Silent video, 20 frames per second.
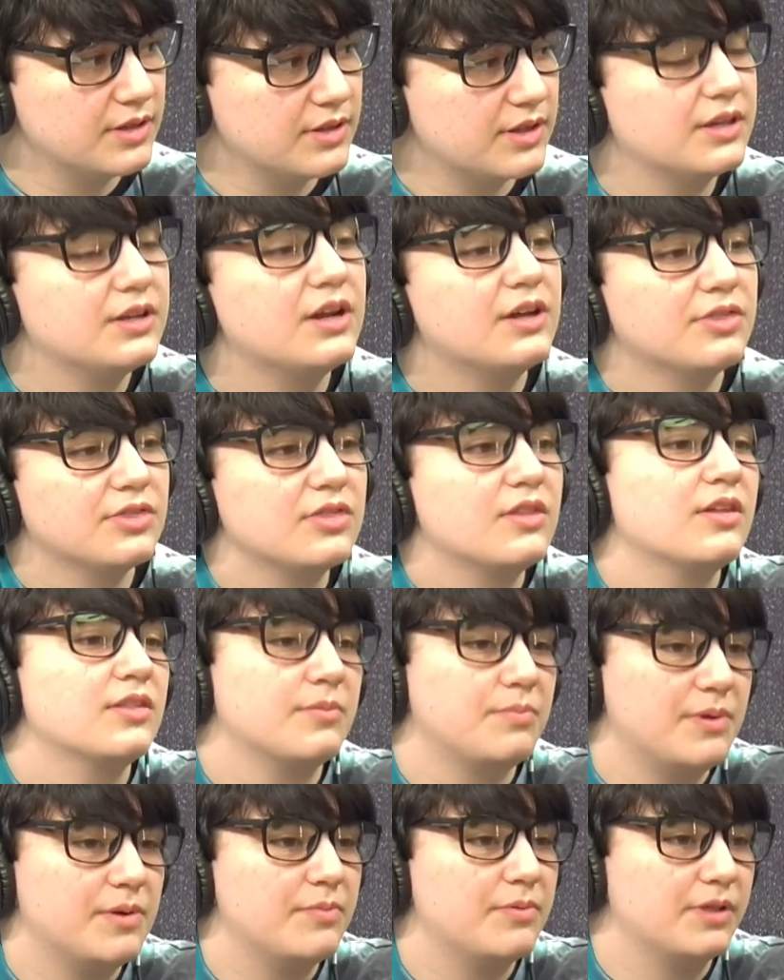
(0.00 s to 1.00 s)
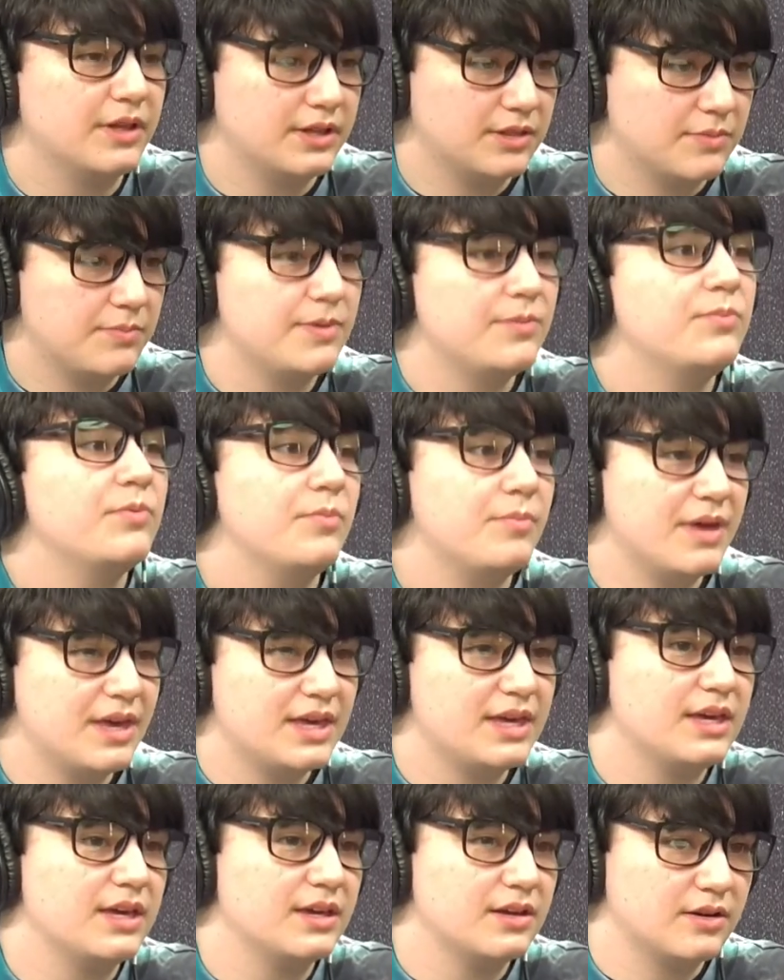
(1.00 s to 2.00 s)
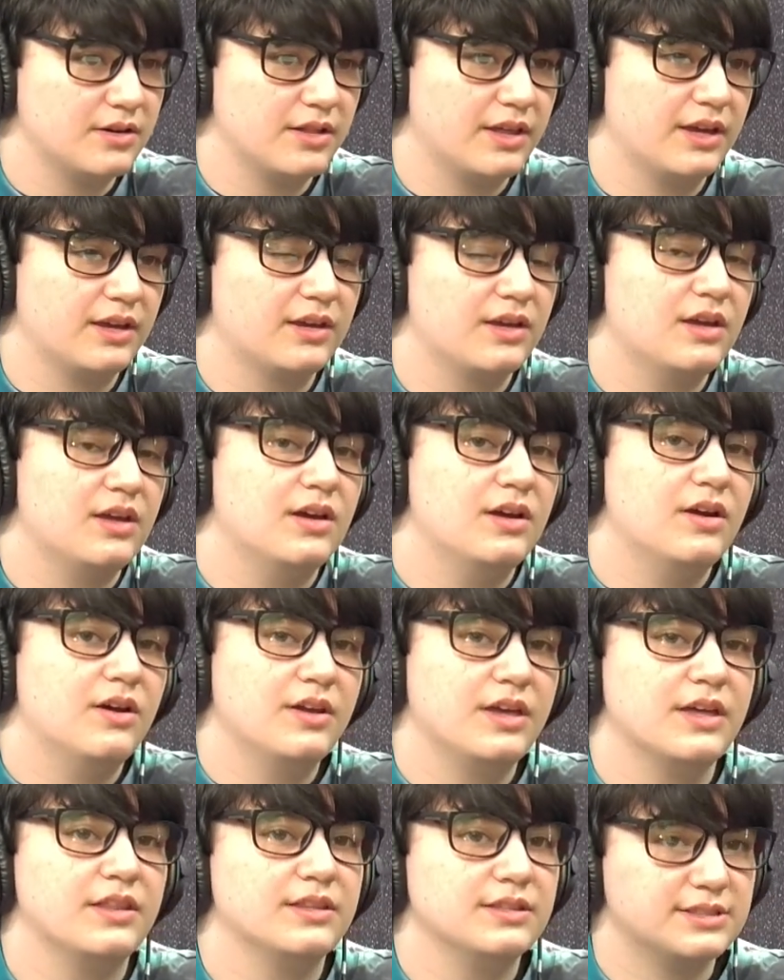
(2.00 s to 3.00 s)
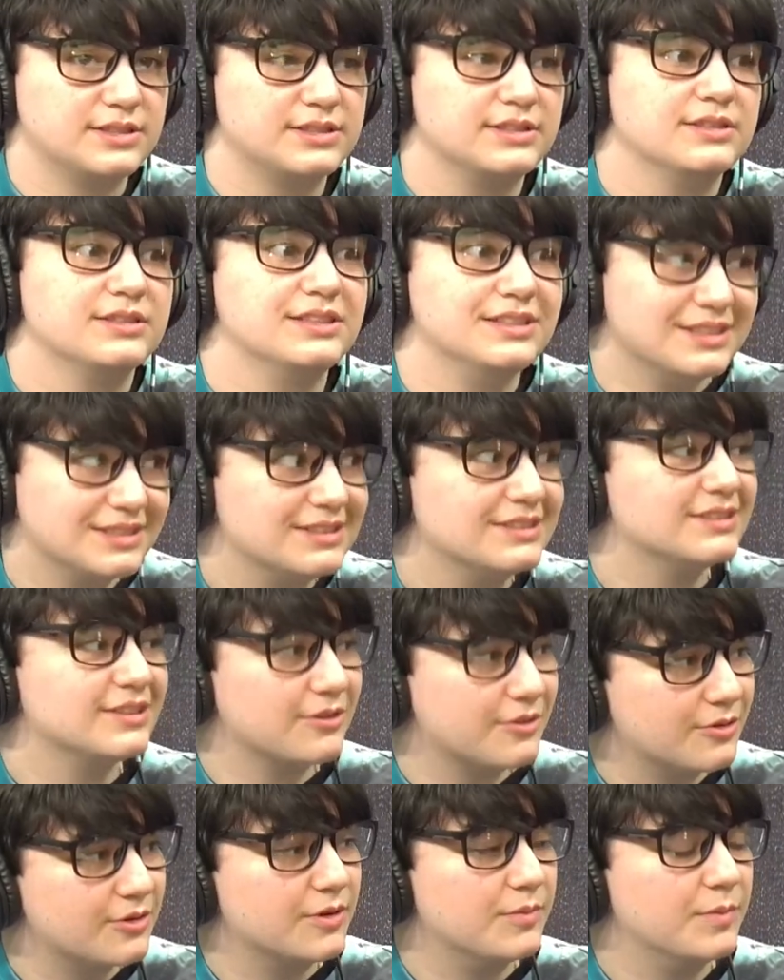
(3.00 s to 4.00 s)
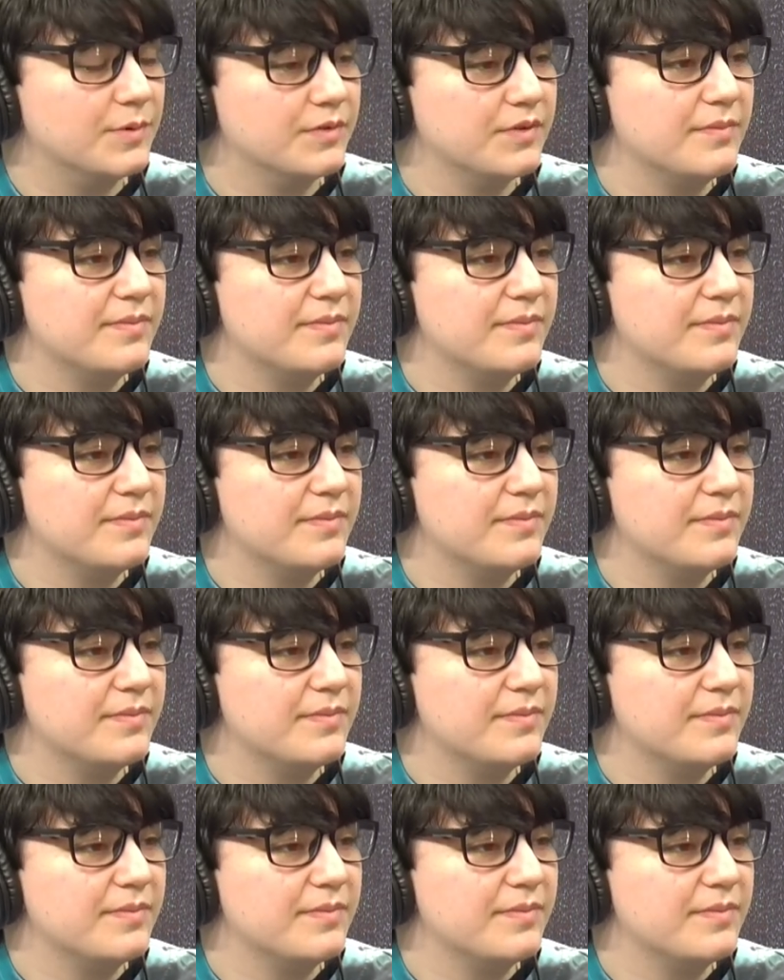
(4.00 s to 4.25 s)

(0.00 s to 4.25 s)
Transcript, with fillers: Like not not the people, like the people making it are like, oh yeah, this is this is a horror movie.